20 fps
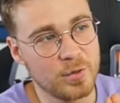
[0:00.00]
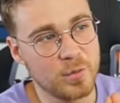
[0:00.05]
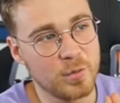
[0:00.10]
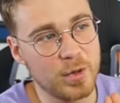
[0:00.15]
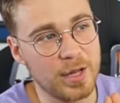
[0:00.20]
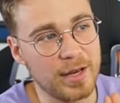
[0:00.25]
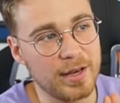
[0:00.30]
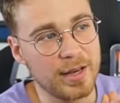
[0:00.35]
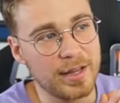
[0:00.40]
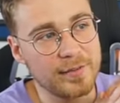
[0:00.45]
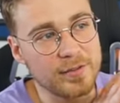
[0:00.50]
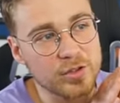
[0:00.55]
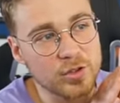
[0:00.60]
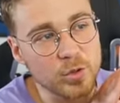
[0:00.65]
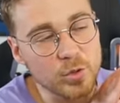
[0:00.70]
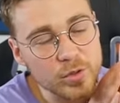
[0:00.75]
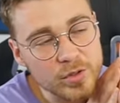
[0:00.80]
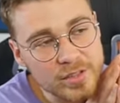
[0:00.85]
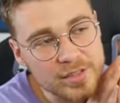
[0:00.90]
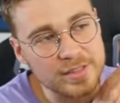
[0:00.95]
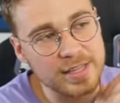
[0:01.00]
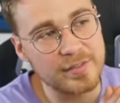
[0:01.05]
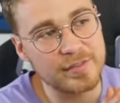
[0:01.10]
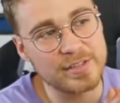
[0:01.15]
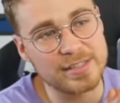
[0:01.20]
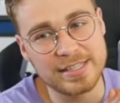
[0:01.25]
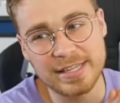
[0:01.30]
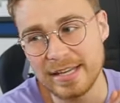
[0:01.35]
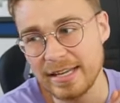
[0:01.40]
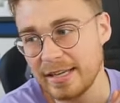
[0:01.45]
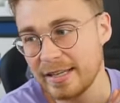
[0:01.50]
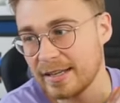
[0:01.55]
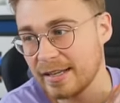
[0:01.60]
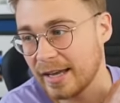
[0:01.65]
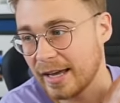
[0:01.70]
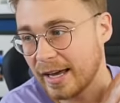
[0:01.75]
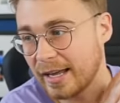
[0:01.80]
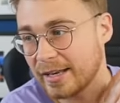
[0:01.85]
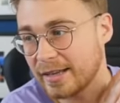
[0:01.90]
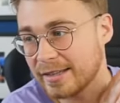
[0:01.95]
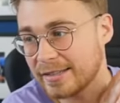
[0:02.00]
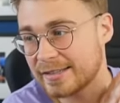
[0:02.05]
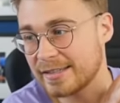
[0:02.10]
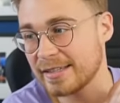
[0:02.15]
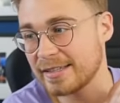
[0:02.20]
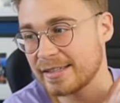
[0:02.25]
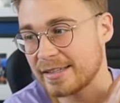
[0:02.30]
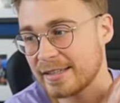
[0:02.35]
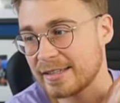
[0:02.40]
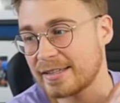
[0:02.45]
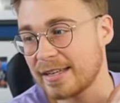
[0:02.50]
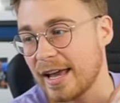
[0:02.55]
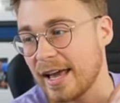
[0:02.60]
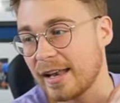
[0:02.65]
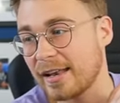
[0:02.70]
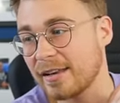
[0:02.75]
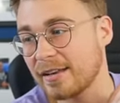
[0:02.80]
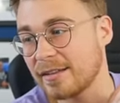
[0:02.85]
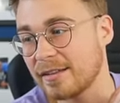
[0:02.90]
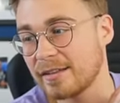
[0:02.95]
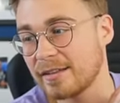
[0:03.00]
when they've scored 17 and assisted 10?